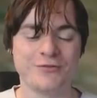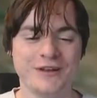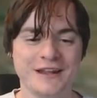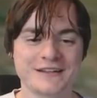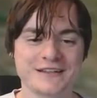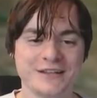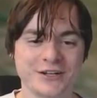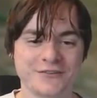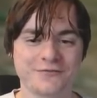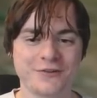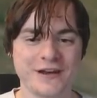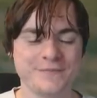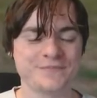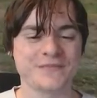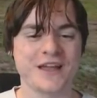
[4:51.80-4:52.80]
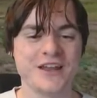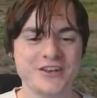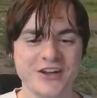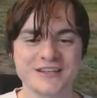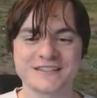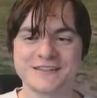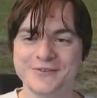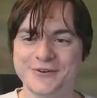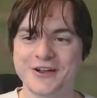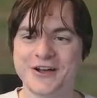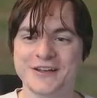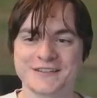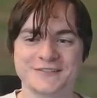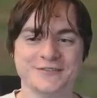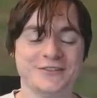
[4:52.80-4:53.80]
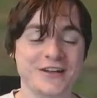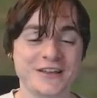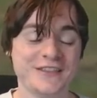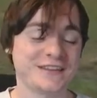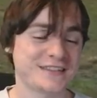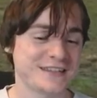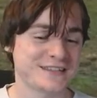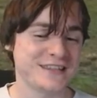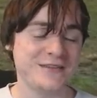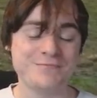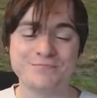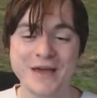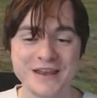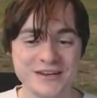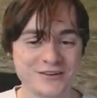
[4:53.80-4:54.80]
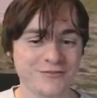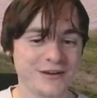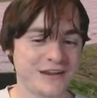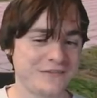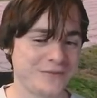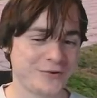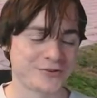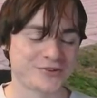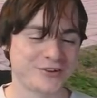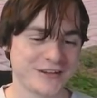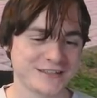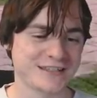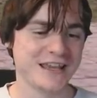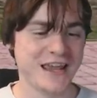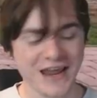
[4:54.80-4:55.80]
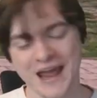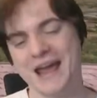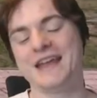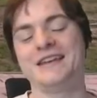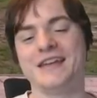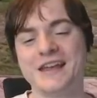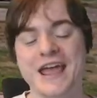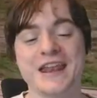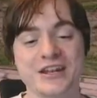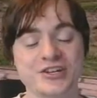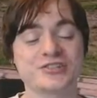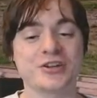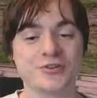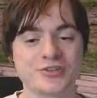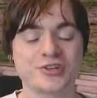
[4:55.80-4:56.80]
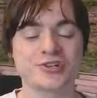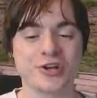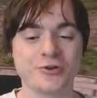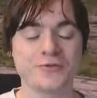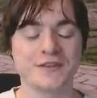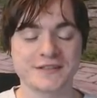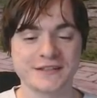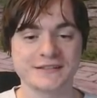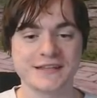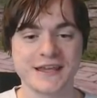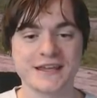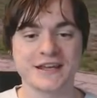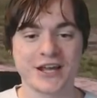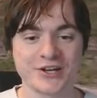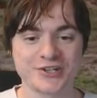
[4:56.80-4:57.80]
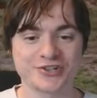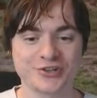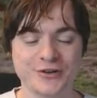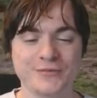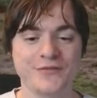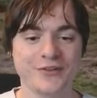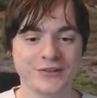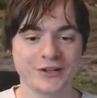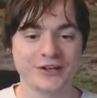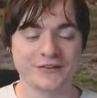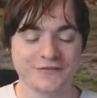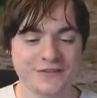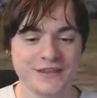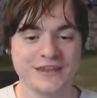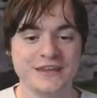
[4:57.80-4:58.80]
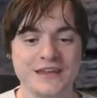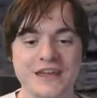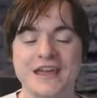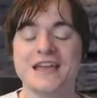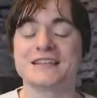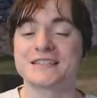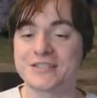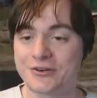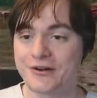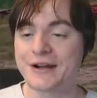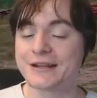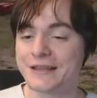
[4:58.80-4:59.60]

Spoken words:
willing to look for it, a nice little castle. This is the Benderi Fortress. And again, it just goes to show this is a country with a lot of the historic